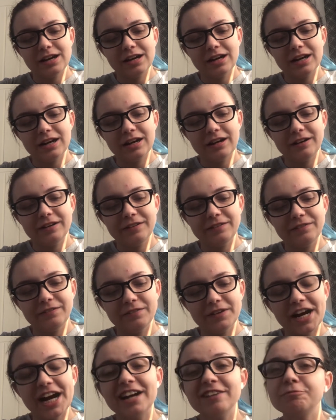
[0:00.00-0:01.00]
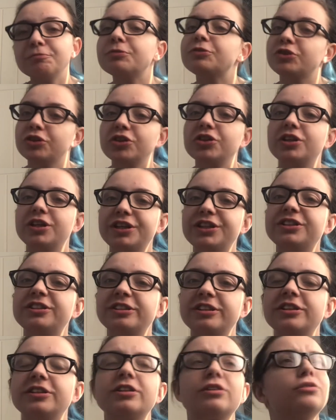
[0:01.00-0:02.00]
I've done this
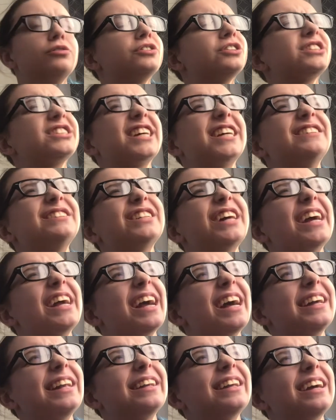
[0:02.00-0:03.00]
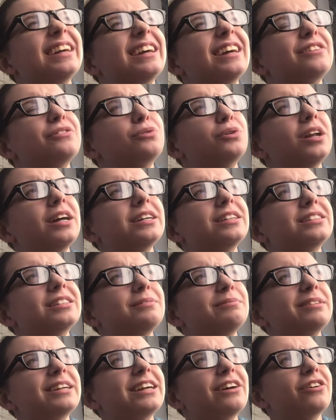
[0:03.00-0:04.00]
and lots of times. I don't like to
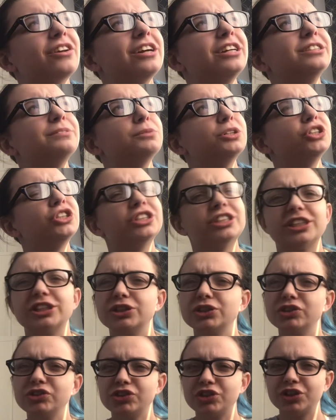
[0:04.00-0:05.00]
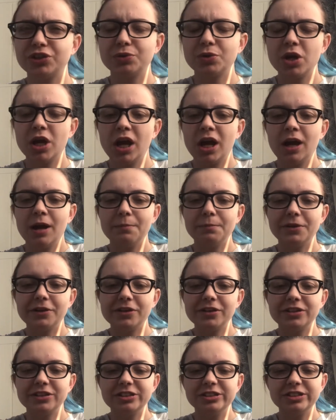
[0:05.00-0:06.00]
be on it as much as I used to,
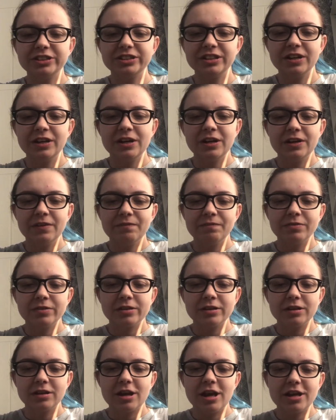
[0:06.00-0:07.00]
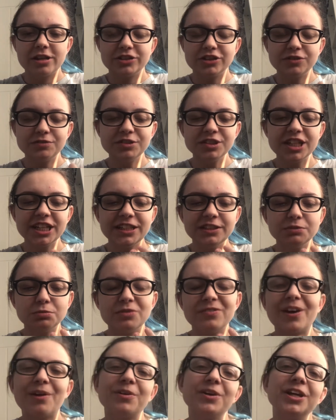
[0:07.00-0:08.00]
because sometimes
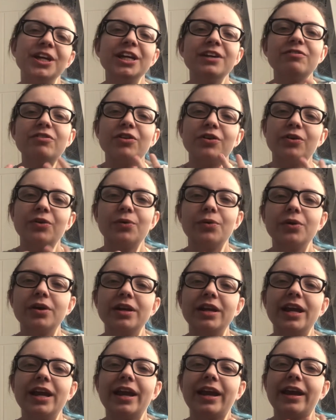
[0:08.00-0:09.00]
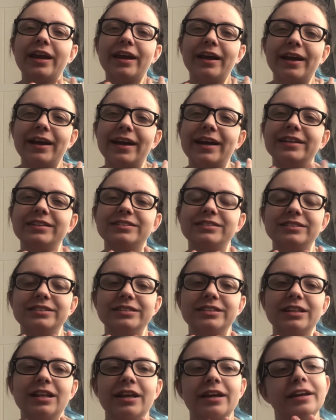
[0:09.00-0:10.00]
without you even knowing, it can get to
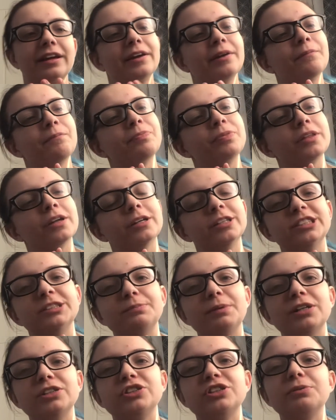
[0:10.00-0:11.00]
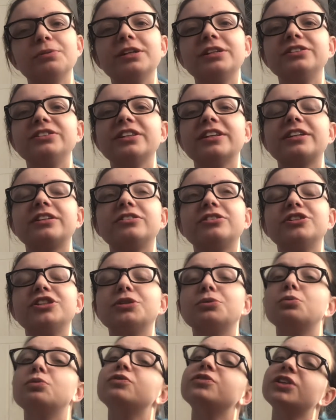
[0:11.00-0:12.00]
you, like, especially when it's like to do
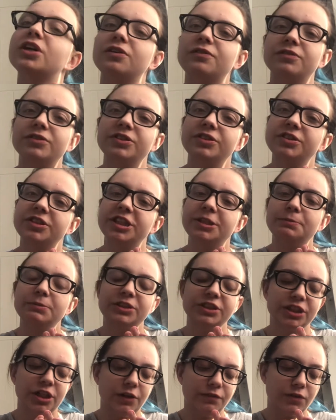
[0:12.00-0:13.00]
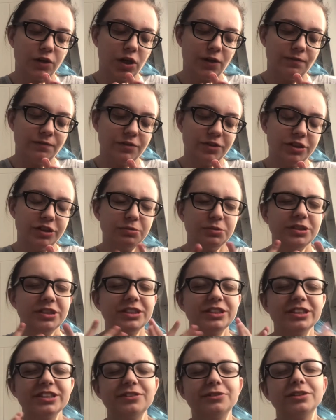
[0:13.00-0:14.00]
with self-esteem and self-confidence, when you
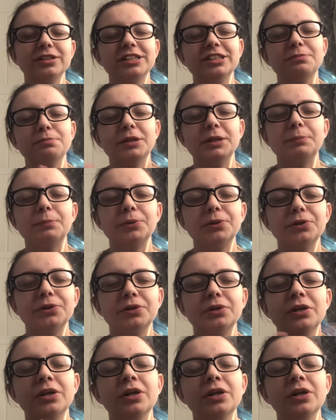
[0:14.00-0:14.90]
see all these people